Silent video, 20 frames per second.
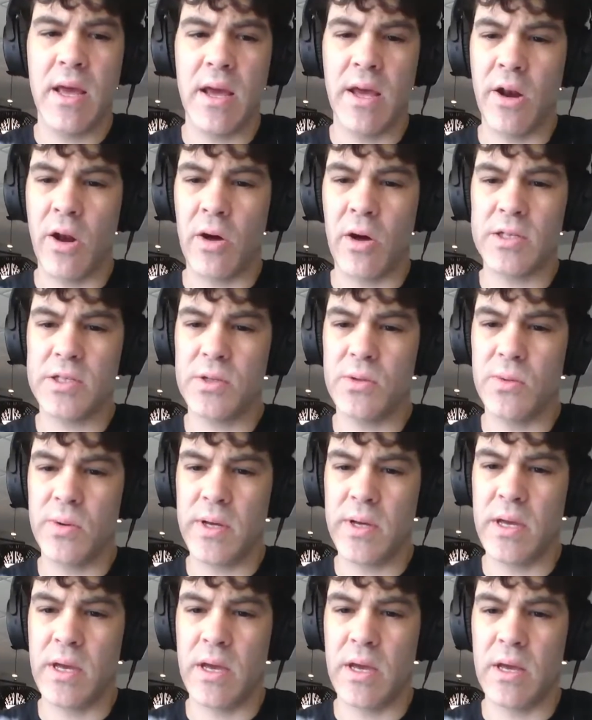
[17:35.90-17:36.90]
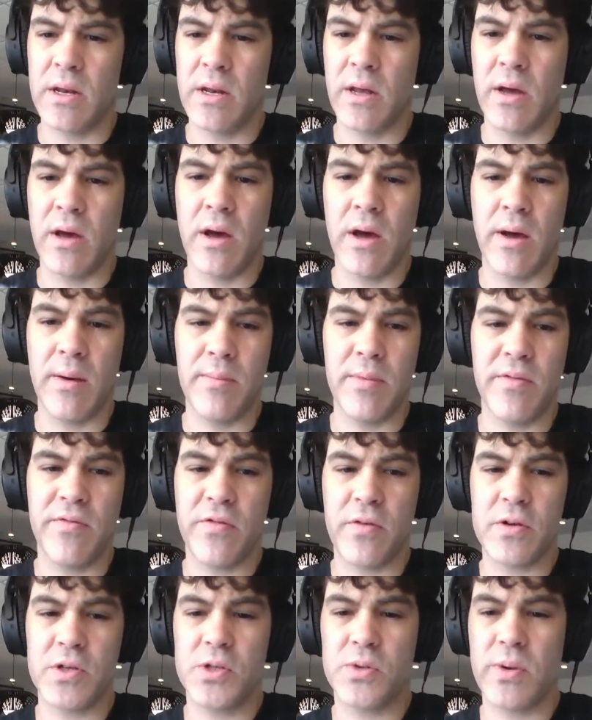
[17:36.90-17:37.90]
and also in the
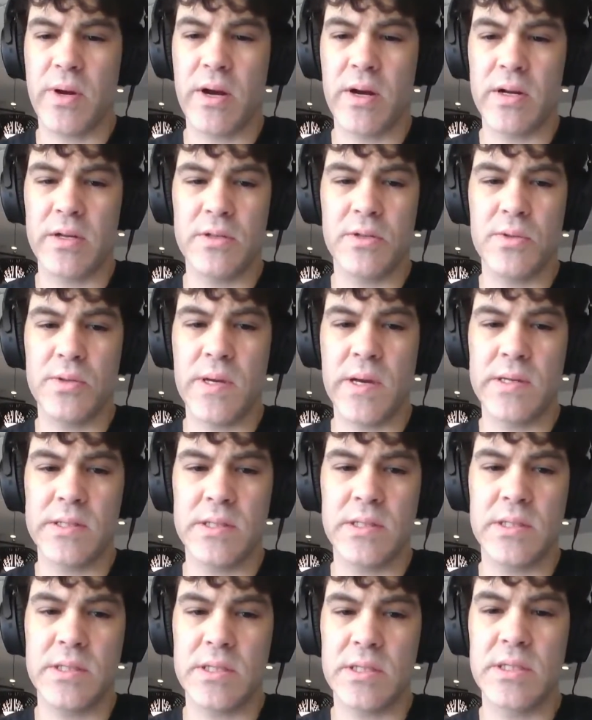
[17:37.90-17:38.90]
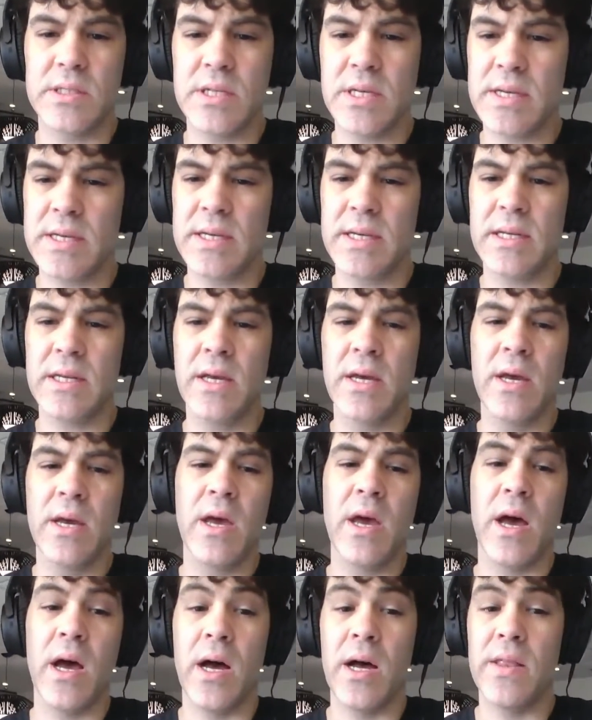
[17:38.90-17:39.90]
first round in 2016.
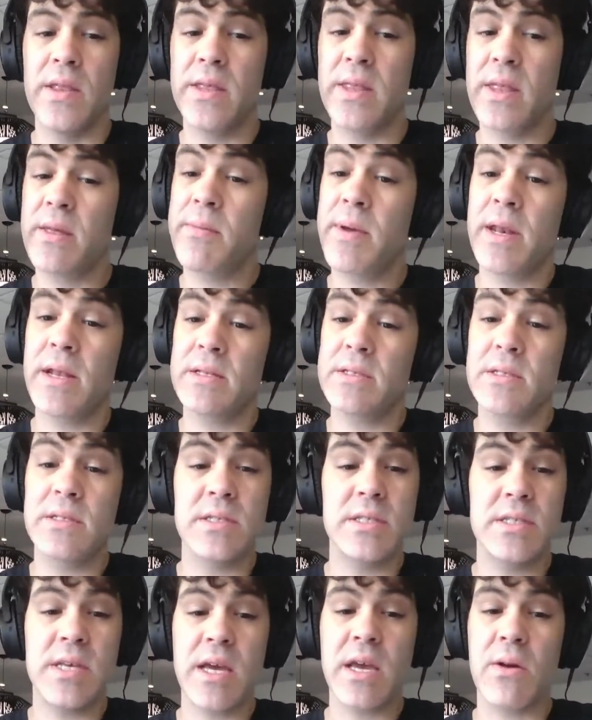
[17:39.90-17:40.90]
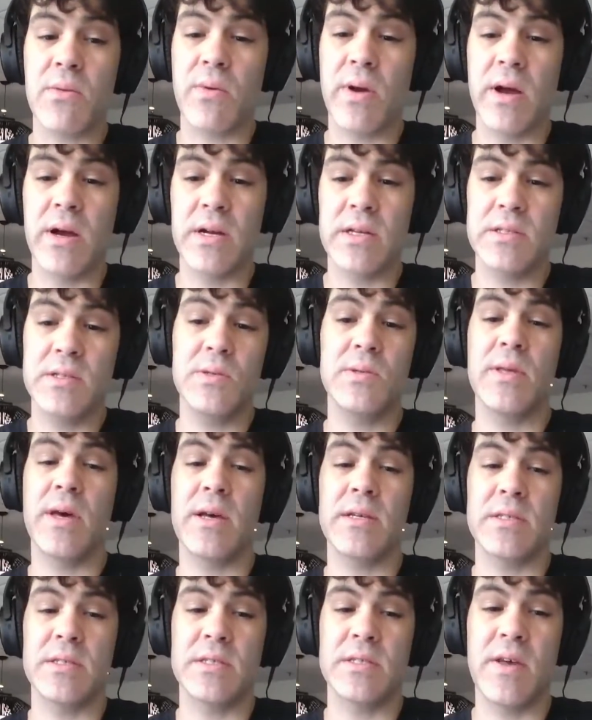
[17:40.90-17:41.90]
Then they made it to the second round in
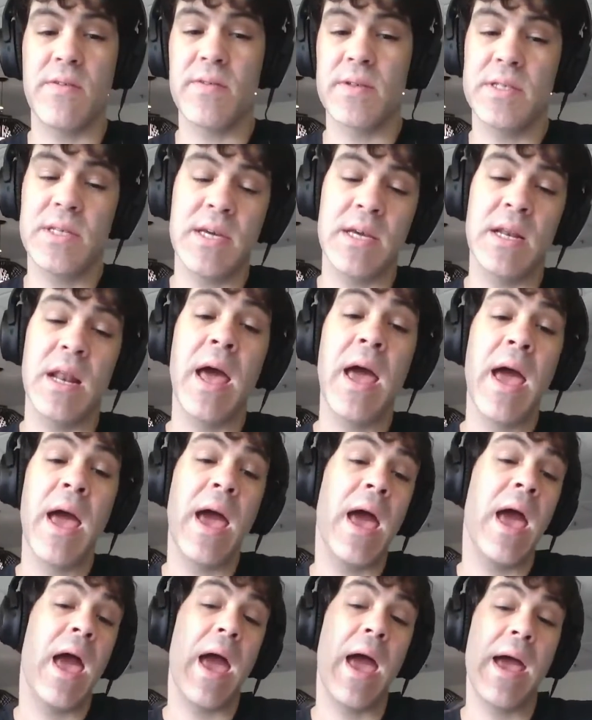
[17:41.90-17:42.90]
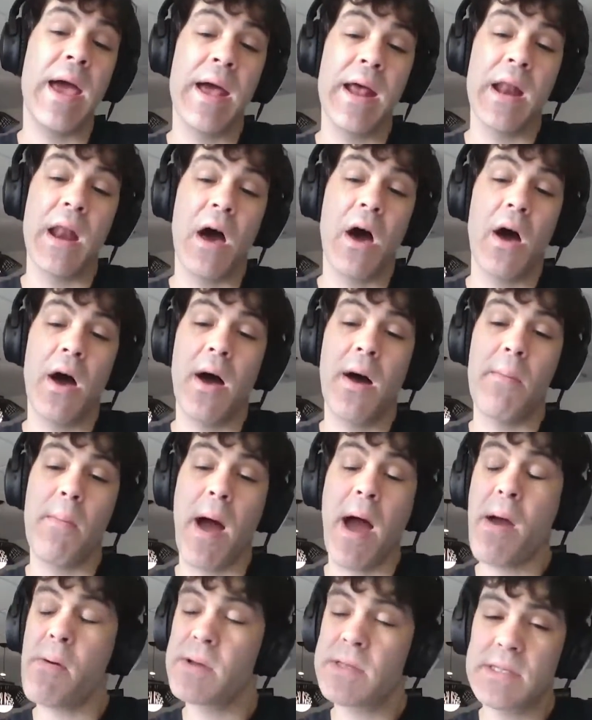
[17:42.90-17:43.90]
2017. And
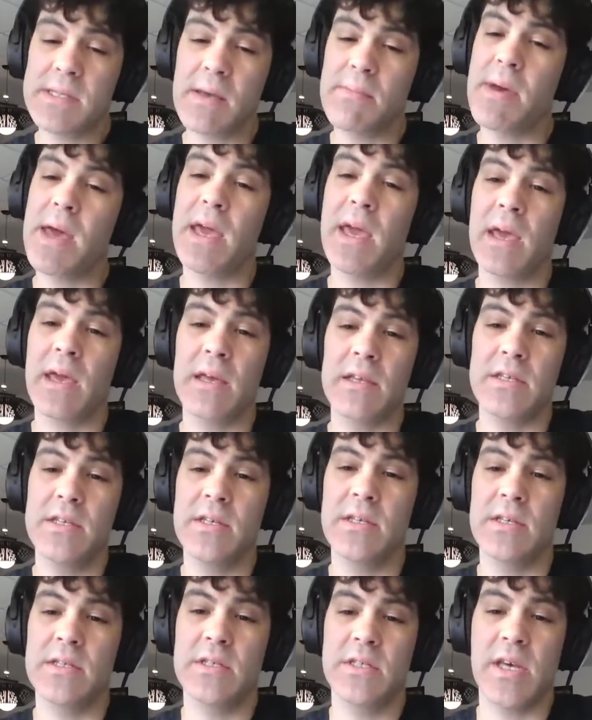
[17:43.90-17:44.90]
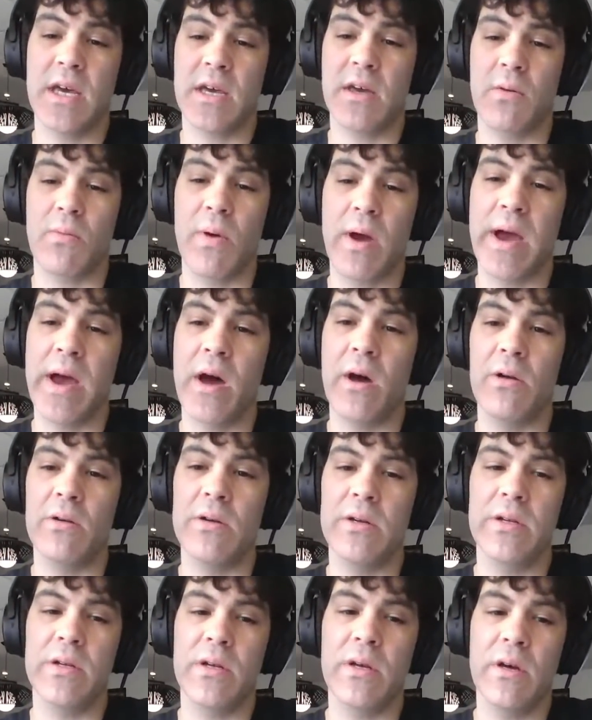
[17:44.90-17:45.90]
I would say making it to the second
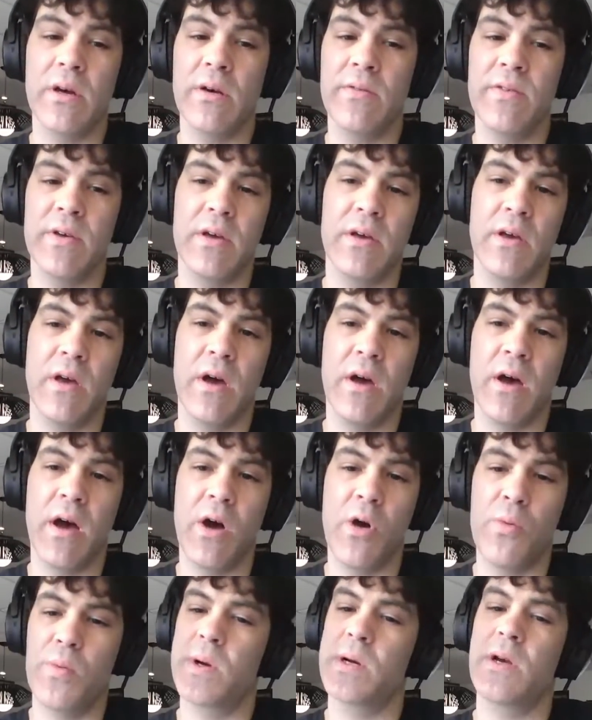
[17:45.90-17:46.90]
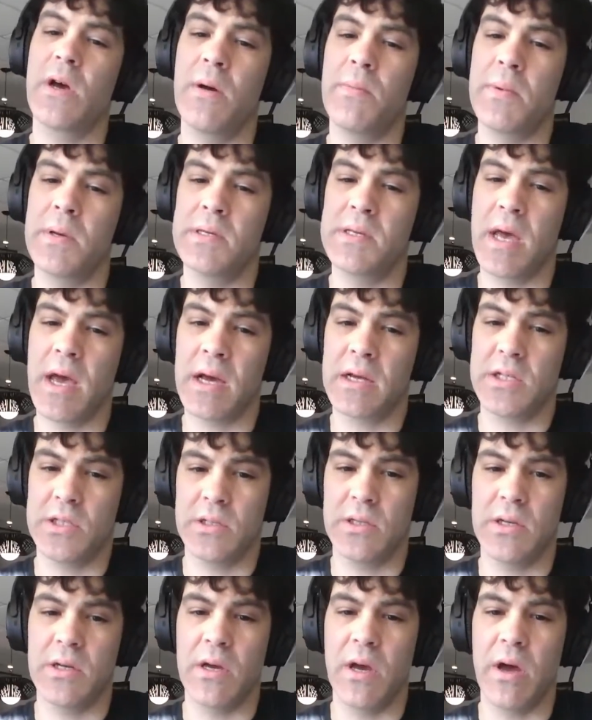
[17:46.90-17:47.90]
round of the Open Cup is
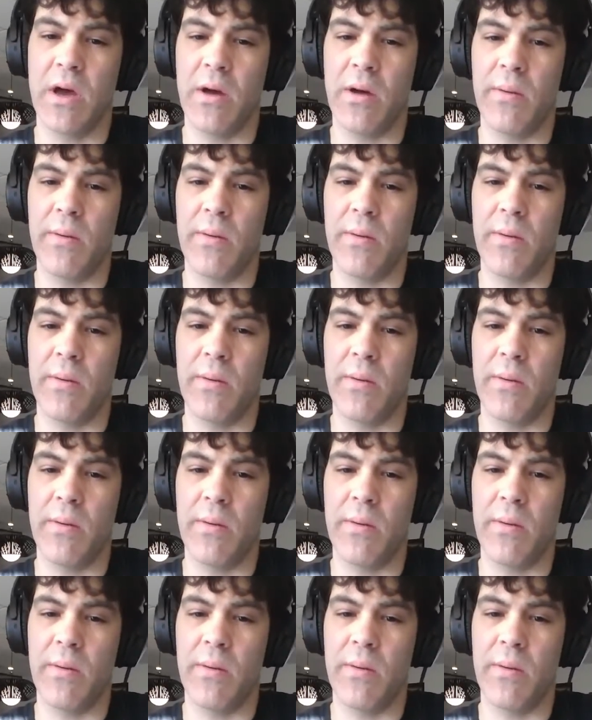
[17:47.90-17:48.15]
actually